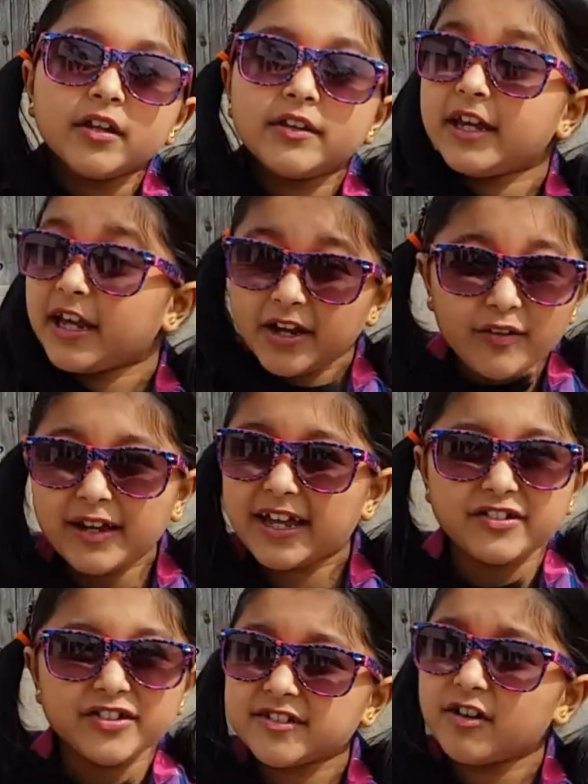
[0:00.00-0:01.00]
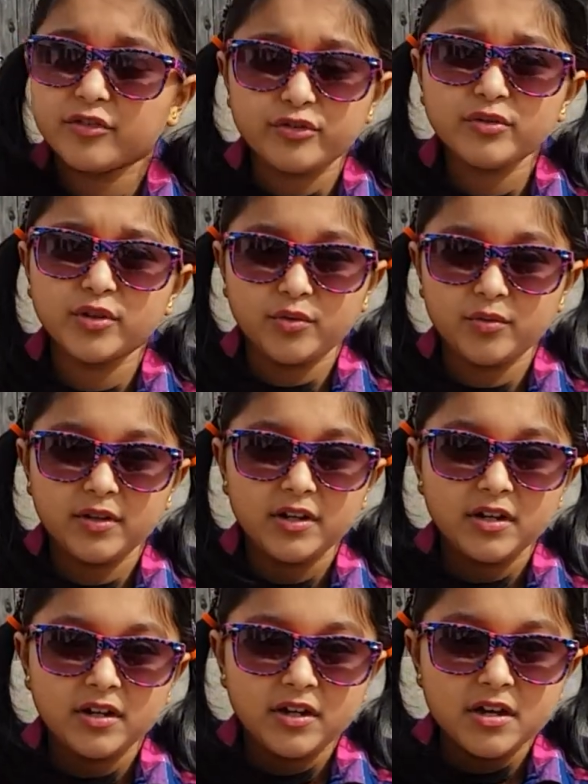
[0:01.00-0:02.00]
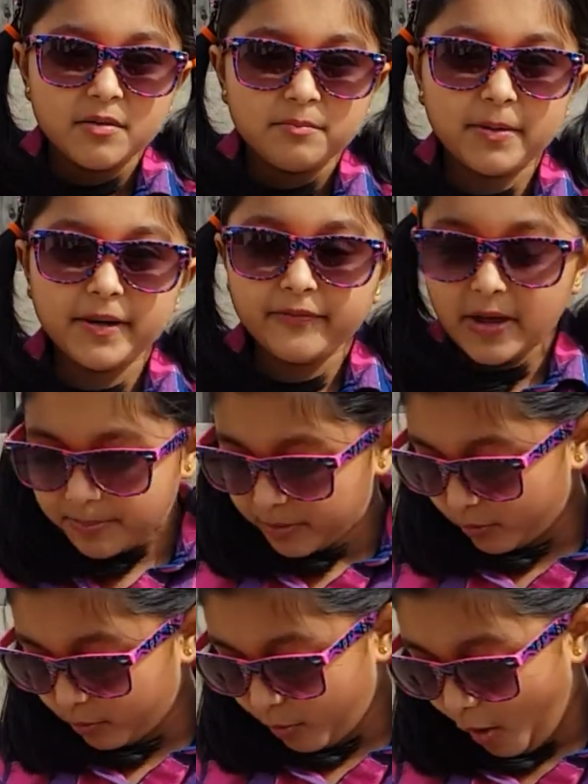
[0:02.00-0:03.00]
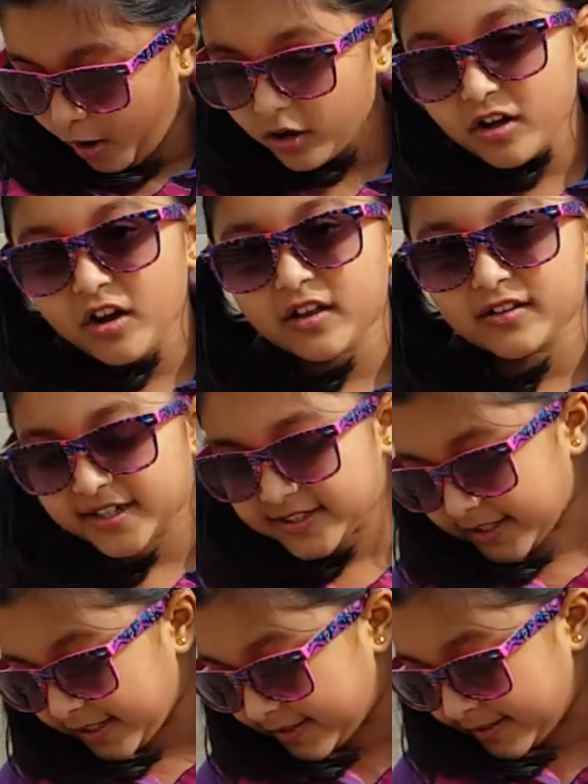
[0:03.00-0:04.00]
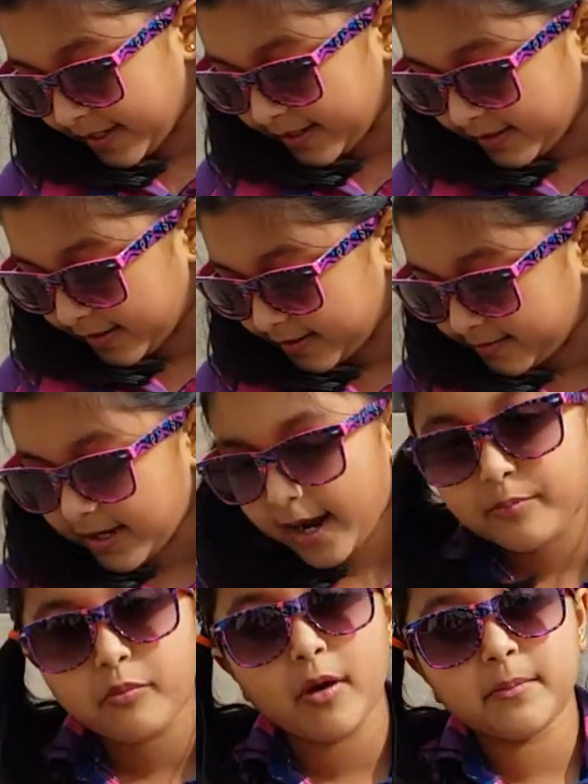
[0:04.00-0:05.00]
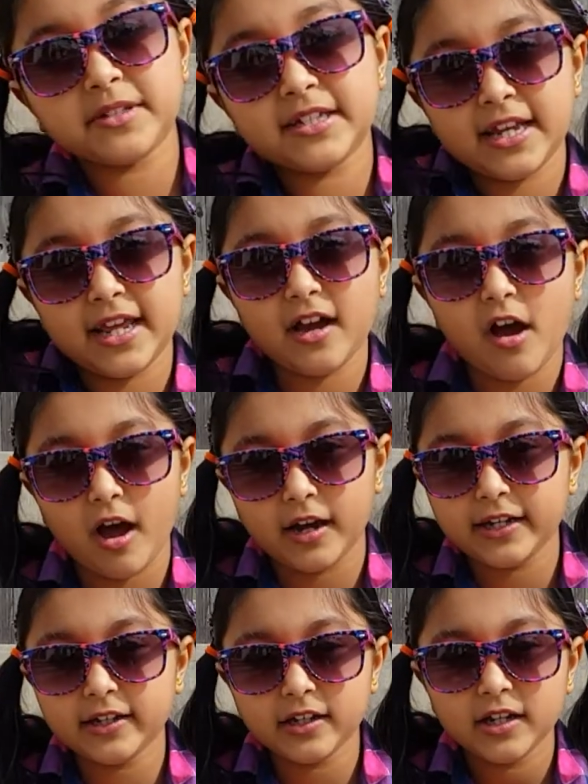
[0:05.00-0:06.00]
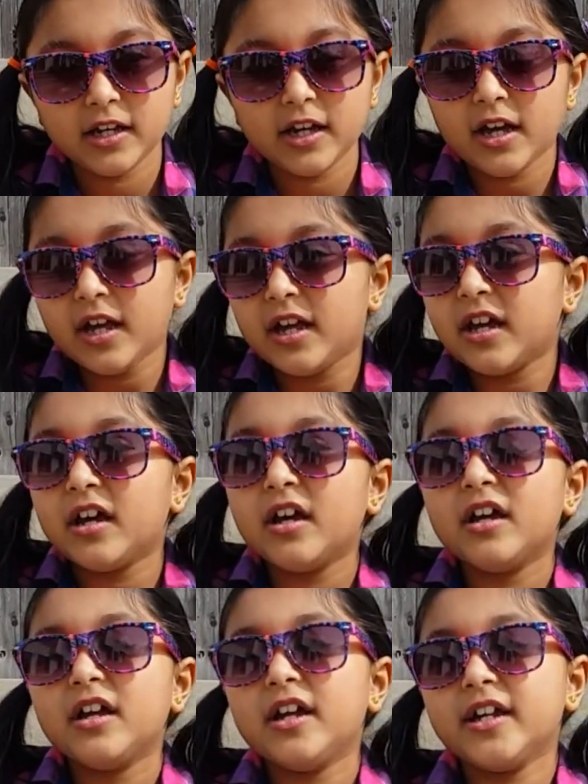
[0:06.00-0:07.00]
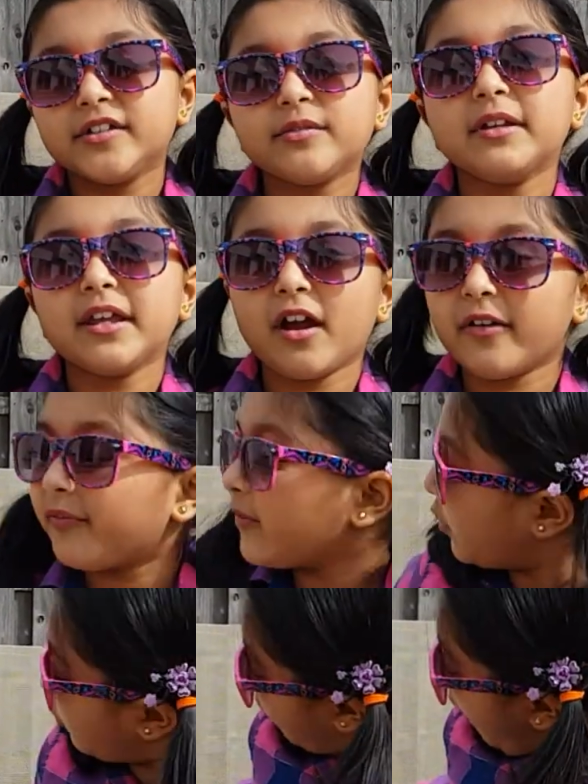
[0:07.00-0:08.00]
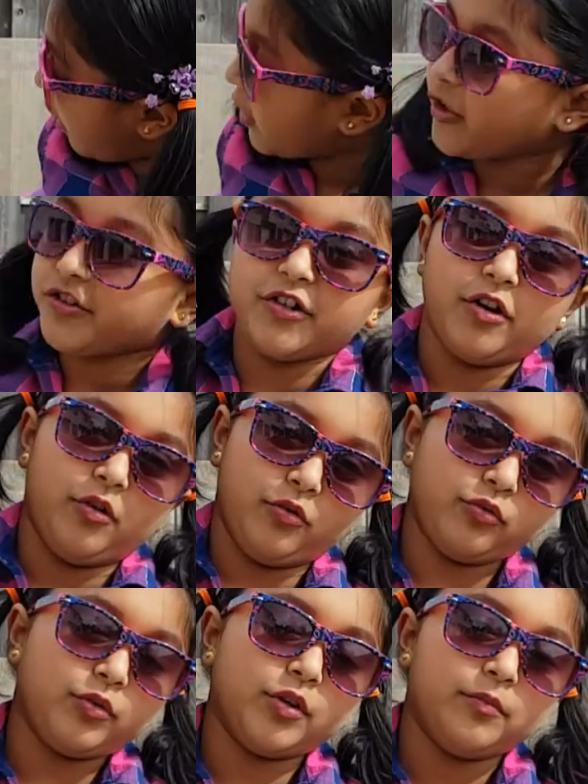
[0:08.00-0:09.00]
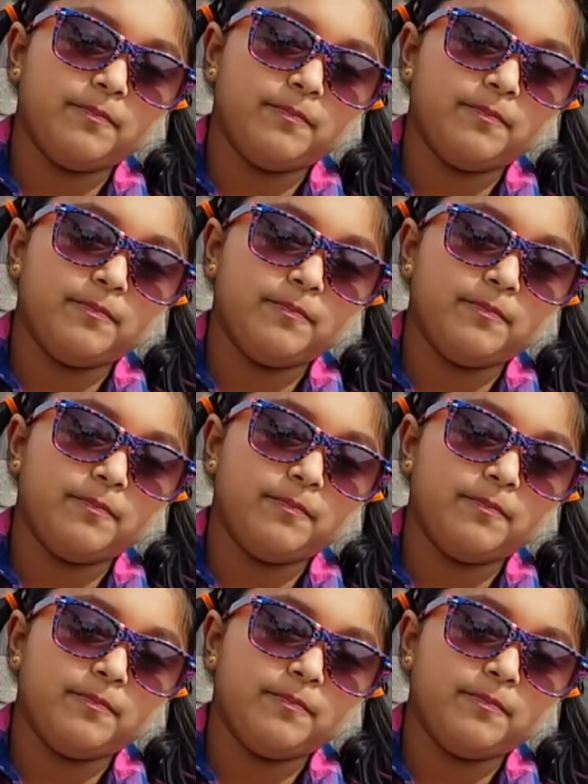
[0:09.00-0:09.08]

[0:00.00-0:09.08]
The air can just go through. But if I put water, unless it's like this type where I'm sitting on it, it's really hard for the water to go through.